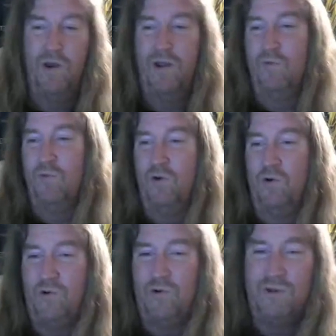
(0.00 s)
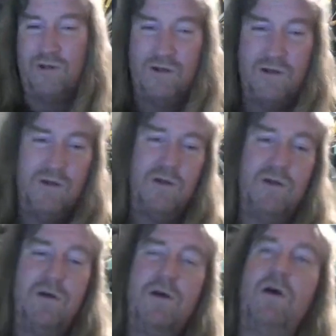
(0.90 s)
Roll.
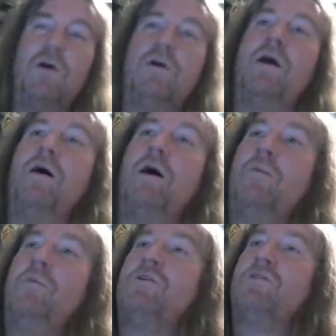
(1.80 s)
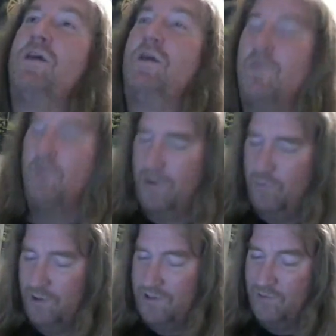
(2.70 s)
Okay, I'm gonna say
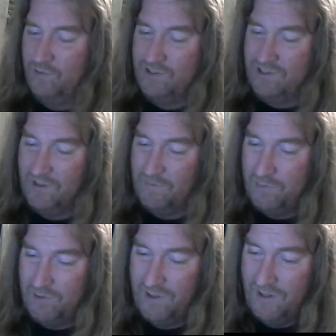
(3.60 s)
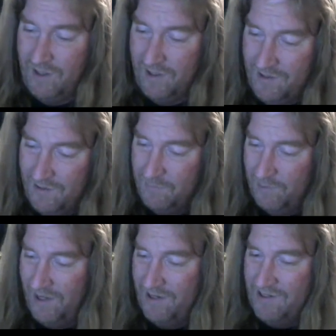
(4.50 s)
what is it?
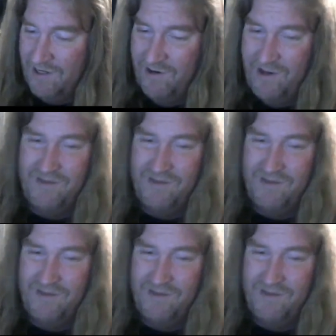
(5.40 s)
Planetary?